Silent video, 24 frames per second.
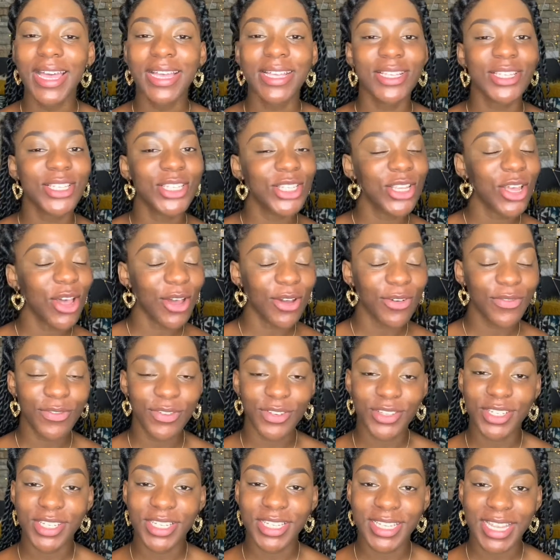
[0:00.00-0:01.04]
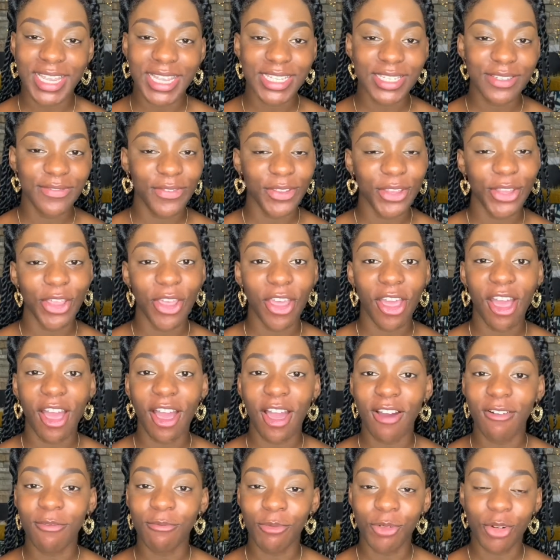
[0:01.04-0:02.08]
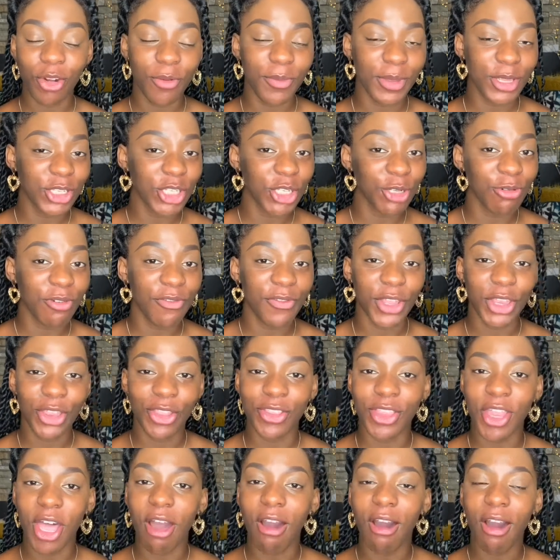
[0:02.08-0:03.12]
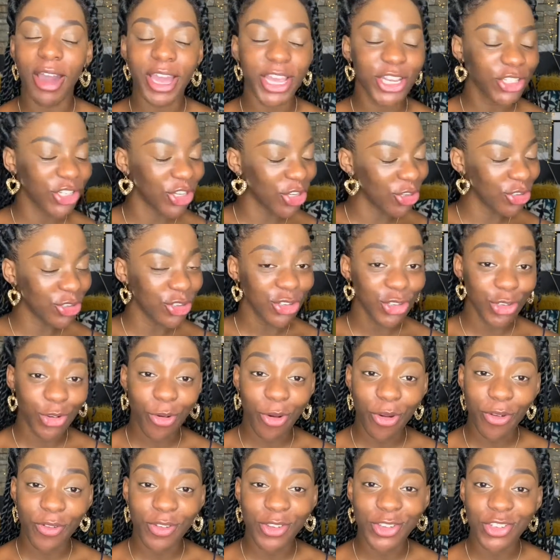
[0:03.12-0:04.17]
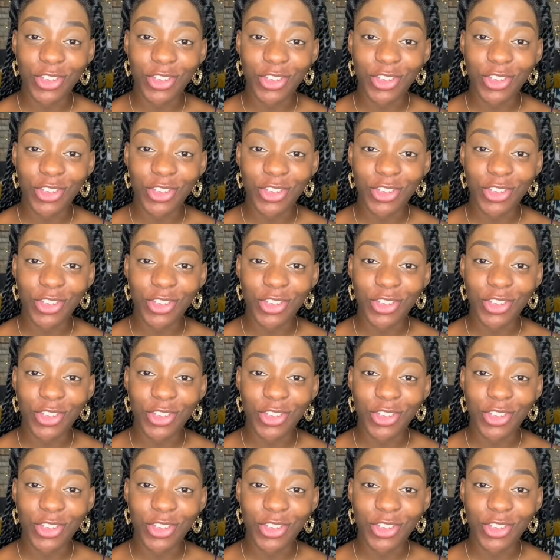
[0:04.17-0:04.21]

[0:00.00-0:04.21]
So for today's video, I'm coming to you with another eyeshadow tutorial.